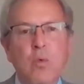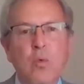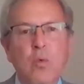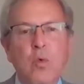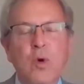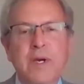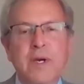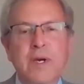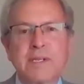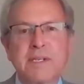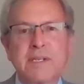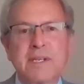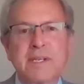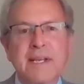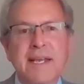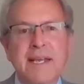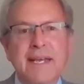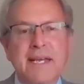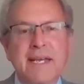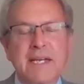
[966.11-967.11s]
Would
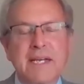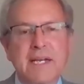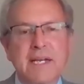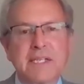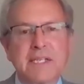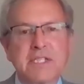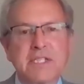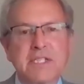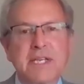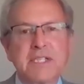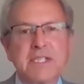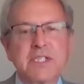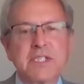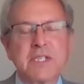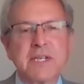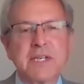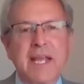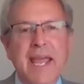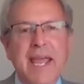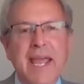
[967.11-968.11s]
a
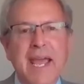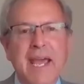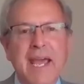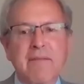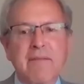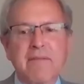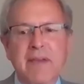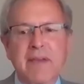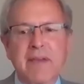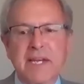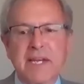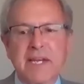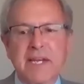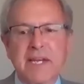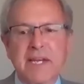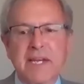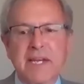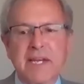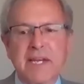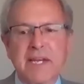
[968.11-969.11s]
citizen have any
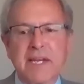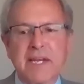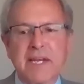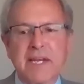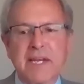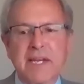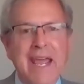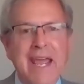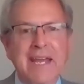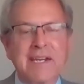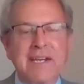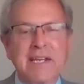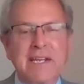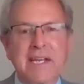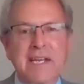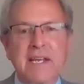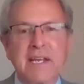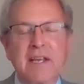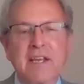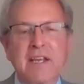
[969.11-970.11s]

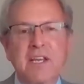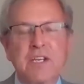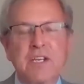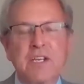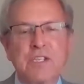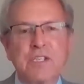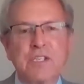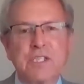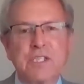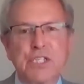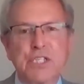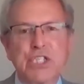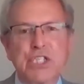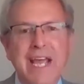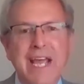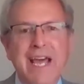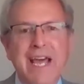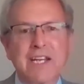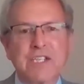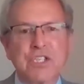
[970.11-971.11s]
standing to
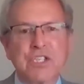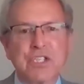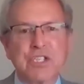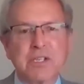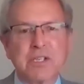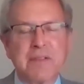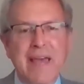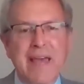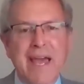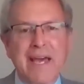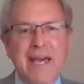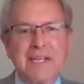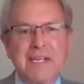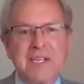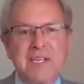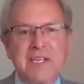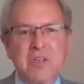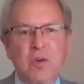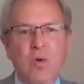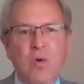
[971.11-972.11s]
challenge that
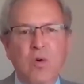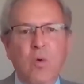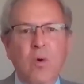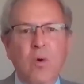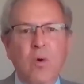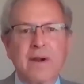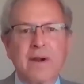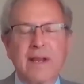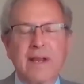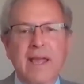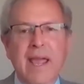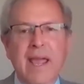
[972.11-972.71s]
in court,